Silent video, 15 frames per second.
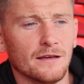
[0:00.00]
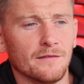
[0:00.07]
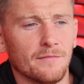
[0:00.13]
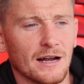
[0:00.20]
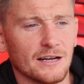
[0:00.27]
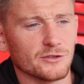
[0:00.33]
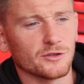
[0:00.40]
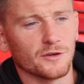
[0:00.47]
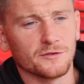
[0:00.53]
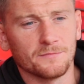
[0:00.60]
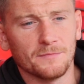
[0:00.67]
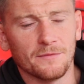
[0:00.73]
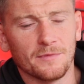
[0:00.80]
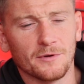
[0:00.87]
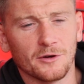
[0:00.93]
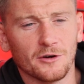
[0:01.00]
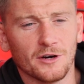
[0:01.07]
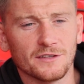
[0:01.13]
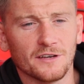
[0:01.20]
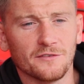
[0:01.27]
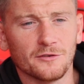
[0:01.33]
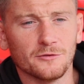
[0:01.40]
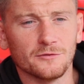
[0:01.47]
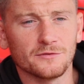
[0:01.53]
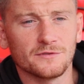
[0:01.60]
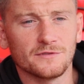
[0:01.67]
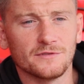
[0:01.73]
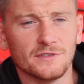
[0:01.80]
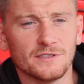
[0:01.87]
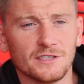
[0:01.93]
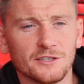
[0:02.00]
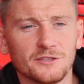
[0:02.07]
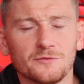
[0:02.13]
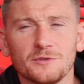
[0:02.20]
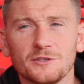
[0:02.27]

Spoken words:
Managers obviously maybe got a difficult decision